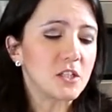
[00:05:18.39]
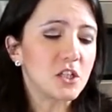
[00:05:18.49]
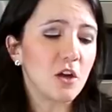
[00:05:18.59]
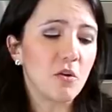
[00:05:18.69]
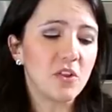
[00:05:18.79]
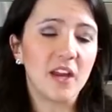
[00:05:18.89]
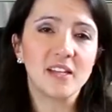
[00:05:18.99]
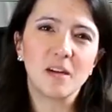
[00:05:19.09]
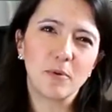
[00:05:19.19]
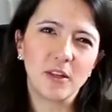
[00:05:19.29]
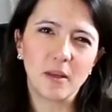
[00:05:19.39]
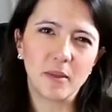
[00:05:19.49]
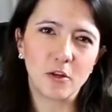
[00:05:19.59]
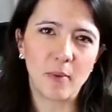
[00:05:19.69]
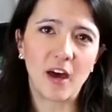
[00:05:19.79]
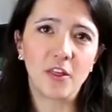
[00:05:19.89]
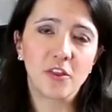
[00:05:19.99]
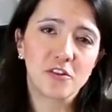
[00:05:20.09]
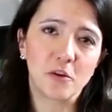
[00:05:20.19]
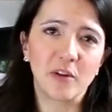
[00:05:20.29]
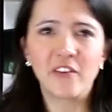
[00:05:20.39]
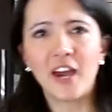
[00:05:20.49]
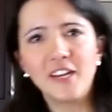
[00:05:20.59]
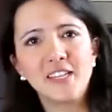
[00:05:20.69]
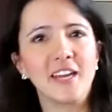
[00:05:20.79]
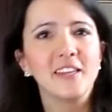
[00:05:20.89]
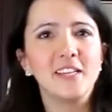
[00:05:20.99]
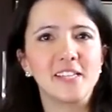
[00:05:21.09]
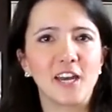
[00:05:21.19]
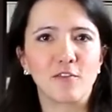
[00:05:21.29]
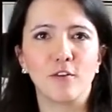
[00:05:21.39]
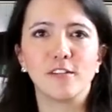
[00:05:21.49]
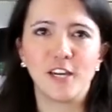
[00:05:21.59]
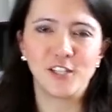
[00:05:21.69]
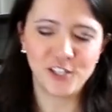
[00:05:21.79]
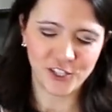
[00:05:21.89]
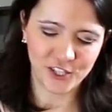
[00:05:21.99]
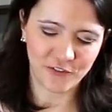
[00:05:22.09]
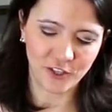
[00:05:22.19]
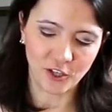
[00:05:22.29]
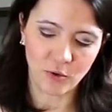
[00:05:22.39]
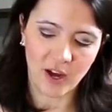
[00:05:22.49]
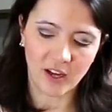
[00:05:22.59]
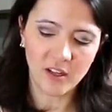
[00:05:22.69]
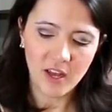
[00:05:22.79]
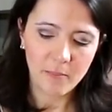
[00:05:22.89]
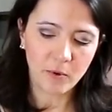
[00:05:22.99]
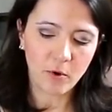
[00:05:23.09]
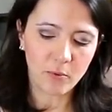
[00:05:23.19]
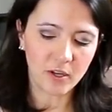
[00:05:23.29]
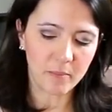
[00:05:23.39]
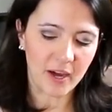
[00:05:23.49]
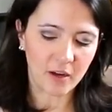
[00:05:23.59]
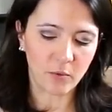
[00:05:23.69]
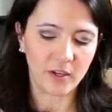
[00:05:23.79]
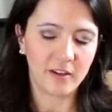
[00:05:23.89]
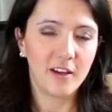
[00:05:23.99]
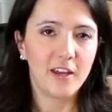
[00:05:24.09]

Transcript: So they ended up putting them in their mouth, so we've kind of taken these out of rotation just for a little while, but we'll bring them back when